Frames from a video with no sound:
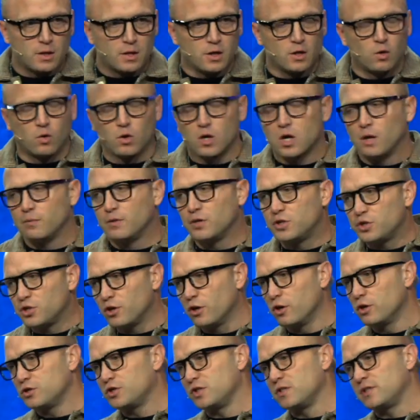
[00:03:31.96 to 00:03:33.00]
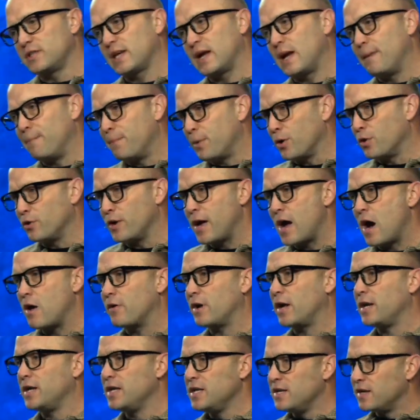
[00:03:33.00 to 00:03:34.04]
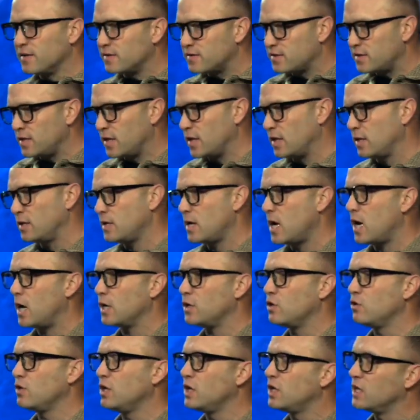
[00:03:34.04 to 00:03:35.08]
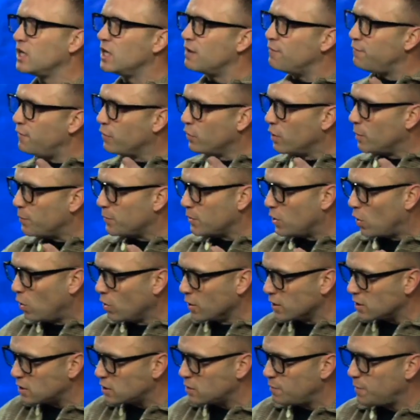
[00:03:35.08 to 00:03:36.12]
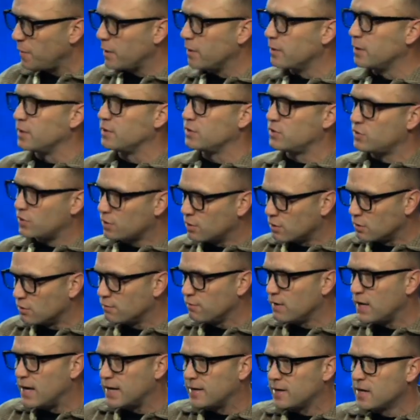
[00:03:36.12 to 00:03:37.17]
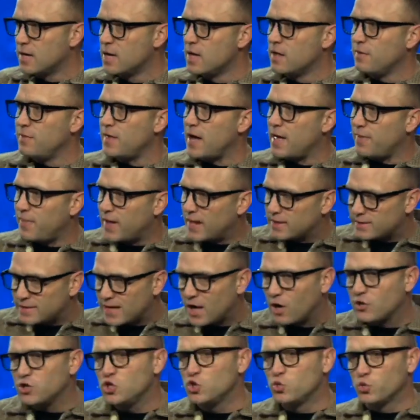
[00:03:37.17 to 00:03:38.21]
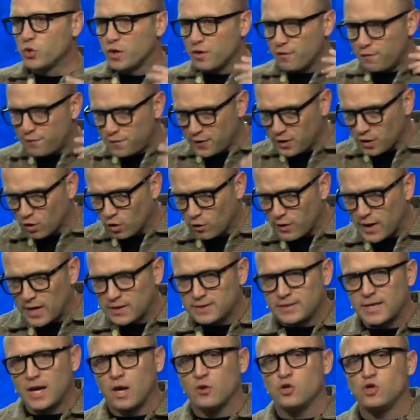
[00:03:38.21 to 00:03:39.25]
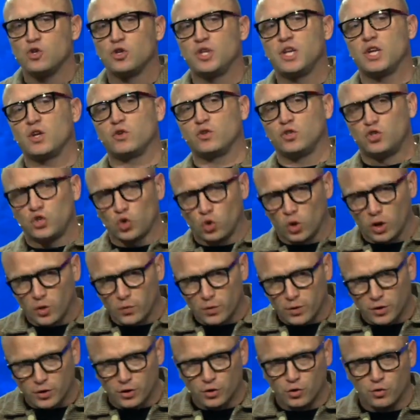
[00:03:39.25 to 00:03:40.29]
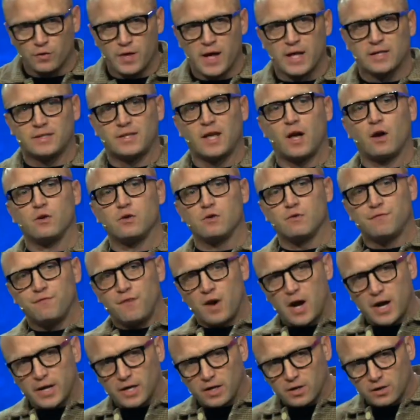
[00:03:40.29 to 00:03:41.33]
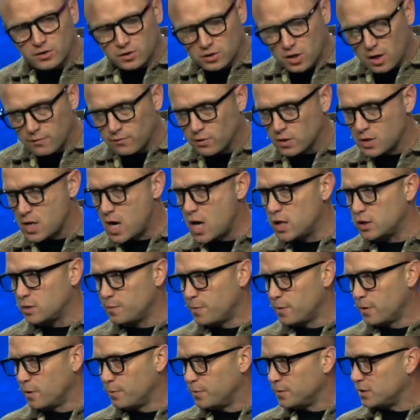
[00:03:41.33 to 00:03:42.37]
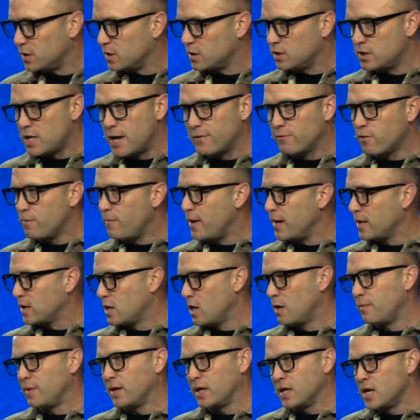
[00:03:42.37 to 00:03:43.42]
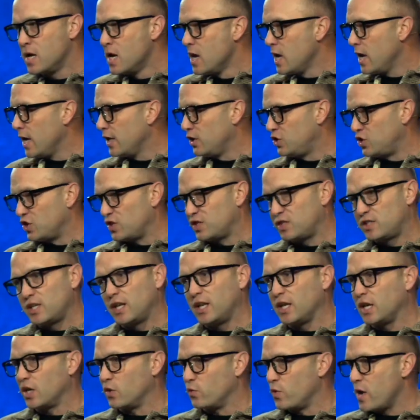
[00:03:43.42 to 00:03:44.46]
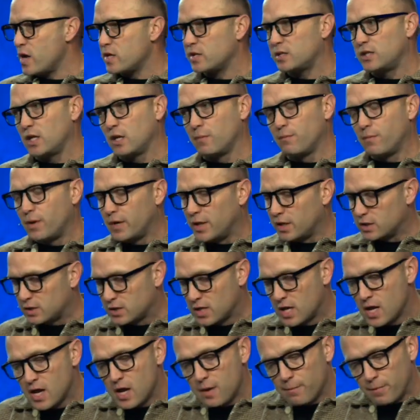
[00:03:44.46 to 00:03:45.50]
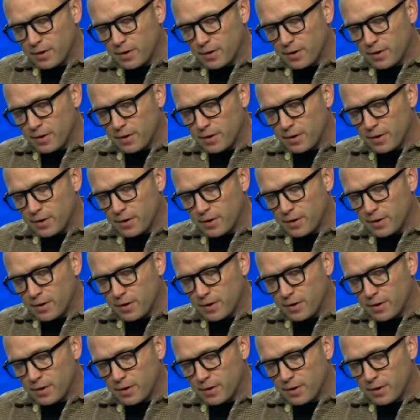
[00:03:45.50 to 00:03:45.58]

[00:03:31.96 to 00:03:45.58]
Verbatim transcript: You don't come to church and say, I'm burnt out, I need to sit. Nah, you need to get filled up with the Holy Spirit and serve. Like that's how you refill. That's how you get joy renewed. That's how you find and discover God's purpose. It's never by coming and just sitting and resting, but